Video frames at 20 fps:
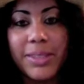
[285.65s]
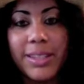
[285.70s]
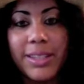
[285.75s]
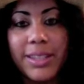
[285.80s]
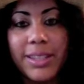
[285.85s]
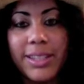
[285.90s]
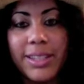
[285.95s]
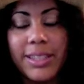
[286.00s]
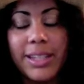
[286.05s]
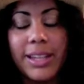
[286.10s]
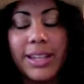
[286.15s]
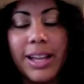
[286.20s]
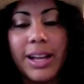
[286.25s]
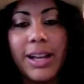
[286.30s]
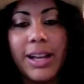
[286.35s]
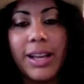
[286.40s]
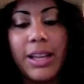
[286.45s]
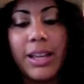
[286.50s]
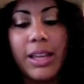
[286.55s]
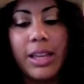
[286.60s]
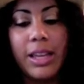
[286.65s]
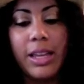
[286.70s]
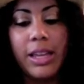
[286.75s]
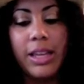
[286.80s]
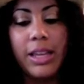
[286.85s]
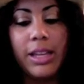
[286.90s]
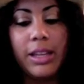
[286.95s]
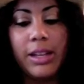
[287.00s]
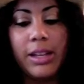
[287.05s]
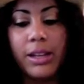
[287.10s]
it's a lot.
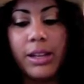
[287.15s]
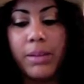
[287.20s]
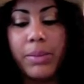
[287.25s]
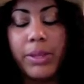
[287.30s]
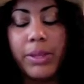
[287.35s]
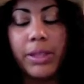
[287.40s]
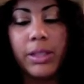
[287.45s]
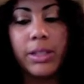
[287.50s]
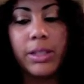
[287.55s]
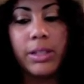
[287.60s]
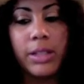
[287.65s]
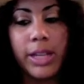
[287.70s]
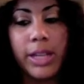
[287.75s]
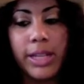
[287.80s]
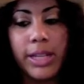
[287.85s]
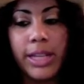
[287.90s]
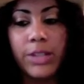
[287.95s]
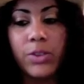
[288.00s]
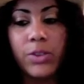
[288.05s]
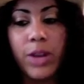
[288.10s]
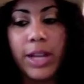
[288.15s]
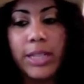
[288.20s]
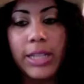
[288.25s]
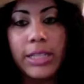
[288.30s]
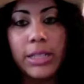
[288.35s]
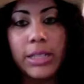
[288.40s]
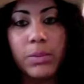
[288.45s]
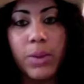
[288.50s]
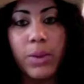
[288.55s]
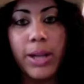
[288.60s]
But the
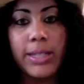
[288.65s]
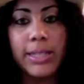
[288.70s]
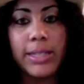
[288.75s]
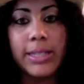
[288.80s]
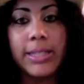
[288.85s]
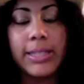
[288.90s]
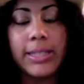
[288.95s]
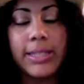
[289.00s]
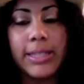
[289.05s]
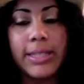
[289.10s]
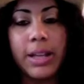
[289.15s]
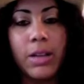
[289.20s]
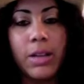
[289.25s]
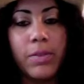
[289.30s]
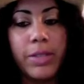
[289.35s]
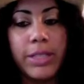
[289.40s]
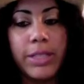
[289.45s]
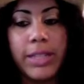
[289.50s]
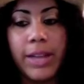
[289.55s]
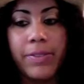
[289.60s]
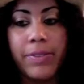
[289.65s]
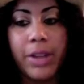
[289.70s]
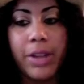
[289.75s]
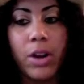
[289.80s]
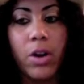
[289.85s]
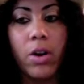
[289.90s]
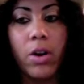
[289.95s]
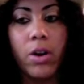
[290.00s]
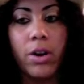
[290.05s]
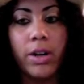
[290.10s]
electrolysis process itself is not that
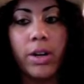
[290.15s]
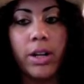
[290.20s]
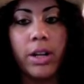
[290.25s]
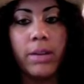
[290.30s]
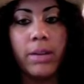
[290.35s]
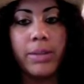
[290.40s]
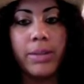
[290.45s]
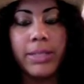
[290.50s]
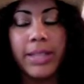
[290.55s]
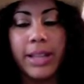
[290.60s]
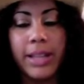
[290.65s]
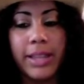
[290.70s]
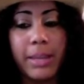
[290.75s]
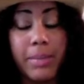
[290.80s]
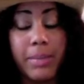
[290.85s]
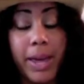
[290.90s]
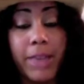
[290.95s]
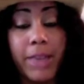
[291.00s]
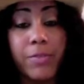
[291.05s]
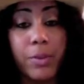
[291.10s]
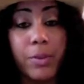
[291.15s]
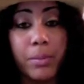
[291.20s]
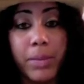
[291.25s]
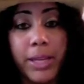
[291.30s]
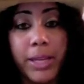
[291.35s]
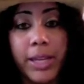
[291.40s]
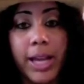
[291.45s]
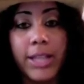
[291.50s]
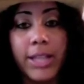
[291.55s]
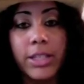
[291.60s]
hard. It's not that bad for
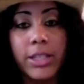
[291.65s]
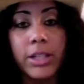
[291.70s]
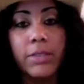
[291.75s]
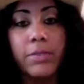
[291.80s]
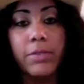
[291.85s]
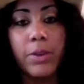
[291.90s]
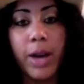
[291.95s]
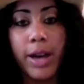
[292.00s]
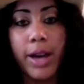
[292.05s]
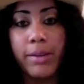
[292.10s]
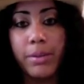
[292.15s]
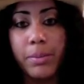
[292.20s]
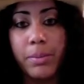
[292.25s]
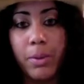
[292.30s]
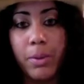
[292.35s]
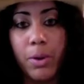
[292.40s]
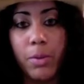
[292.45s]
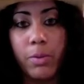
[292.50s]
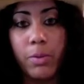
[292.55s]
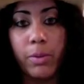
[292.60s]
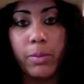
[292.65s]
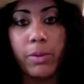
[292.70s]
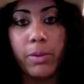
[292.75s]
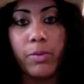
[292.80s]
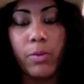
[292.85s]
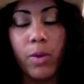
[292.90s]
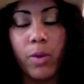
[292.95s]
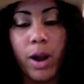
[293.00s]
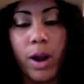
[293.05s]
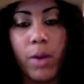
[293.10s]
me. I took a few ibuprofen
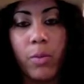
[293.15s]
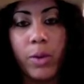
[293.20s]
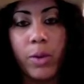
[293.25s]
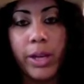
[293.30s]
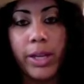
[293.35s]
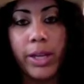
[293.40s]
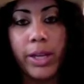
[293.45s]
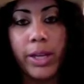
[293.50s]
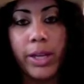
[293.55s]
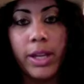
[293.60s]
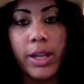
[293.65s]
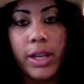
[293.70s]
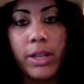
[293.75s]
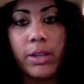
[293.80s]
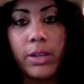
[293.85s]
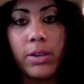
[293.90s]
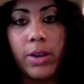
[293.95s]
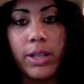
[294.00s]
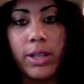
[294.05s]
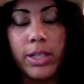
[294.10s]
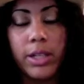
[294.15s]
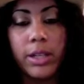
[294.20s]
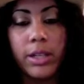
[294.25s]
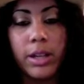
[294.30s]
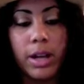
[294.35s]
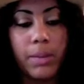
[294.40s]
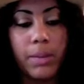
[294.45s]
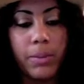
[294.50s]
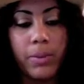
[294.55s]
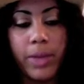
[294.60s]
before I went. I took a
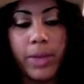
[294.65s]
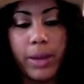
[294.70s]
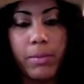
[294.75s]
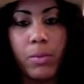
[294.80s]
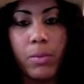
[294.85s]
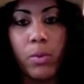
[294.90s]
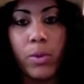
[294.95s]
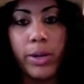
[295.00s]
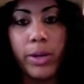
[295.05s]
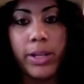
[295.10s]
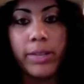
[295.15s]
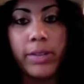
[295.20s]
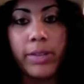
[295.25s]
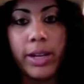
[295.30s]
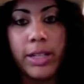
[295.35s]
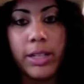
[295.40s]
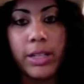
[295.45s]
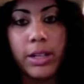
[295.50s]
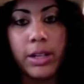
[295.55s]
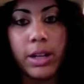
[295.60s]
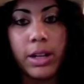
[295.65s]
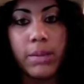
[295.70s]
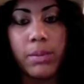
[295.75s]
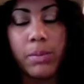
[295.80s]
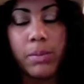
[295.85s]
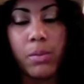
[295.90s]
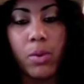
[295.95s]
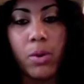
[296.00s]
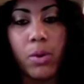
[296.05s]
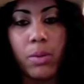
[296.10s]
couple that morning. Then I took a
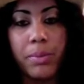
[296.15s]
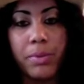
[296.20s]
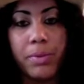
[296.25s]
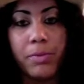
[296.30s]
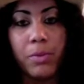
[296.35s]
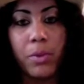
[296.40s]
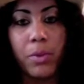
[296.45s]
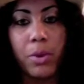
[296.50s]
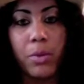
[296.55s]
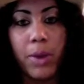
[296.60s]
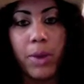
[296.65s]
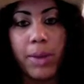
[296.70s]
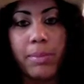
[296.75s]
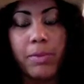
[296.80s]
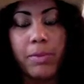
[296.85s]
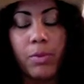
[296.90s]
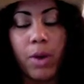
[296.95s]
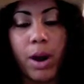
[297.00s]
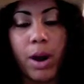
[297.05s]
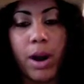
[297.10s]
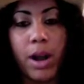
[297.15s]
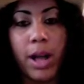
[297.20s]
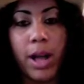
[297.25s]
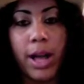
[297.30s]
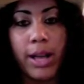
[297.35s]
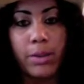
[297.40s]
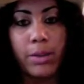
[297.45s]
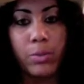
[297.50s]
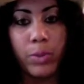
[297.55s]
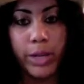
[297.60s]
couple more right before
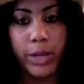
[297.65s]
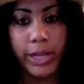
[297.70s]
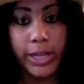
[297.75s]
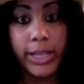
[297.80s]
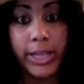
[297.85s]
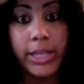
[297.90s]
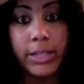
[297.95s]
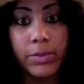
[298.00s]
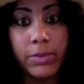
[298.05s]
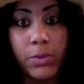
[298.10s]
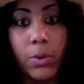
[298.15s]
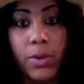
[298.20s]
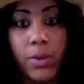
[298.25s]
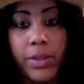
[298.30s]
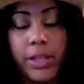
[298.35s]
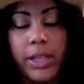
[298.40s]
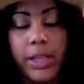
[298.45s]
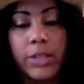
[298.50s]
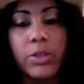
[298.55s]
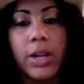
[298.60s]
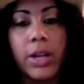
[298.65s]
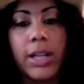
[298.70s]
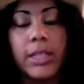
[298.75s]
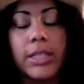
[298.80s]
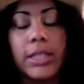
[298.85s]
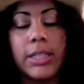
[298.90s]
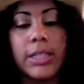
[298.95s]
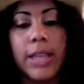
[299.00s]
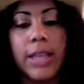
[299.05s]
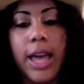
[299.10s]
I went in for the
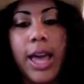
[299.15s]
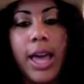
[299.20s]
electrolysis.